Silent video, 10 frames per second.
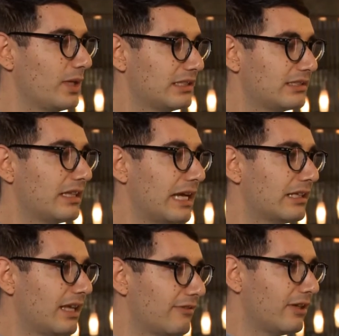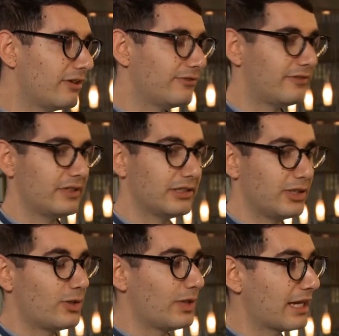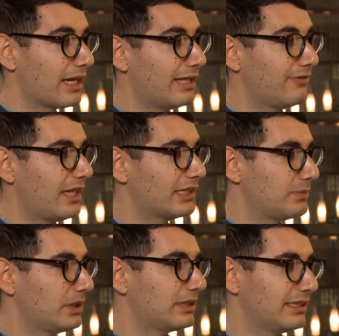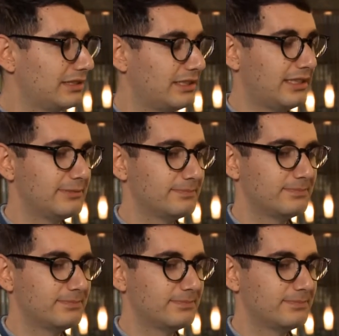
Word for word: it's that level of, you know, like advancement in Chile.